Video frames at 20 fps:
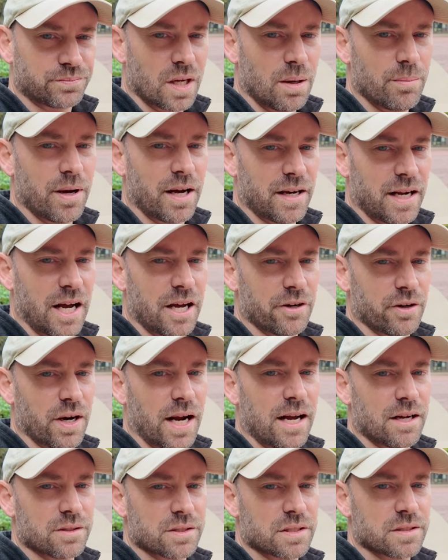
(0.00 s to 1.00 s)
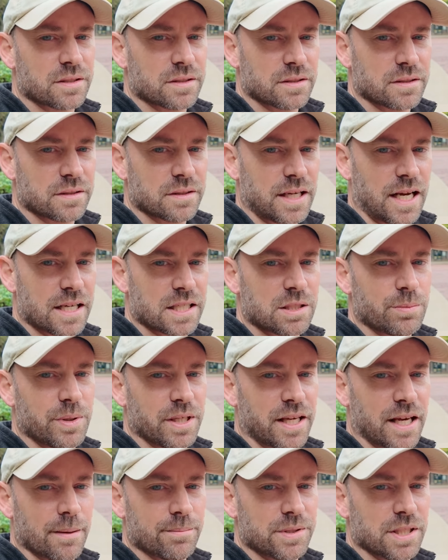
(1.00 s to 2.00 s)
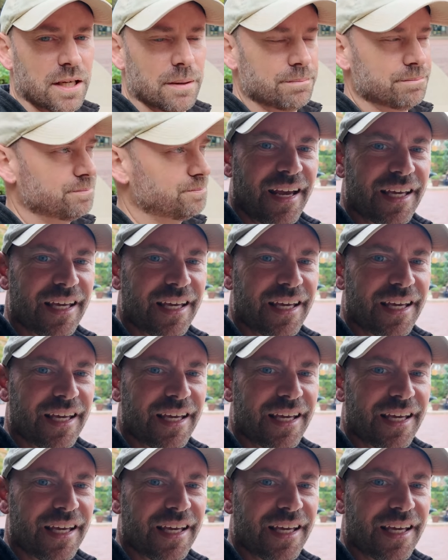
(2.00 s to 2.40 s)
about how your house has to be kept up.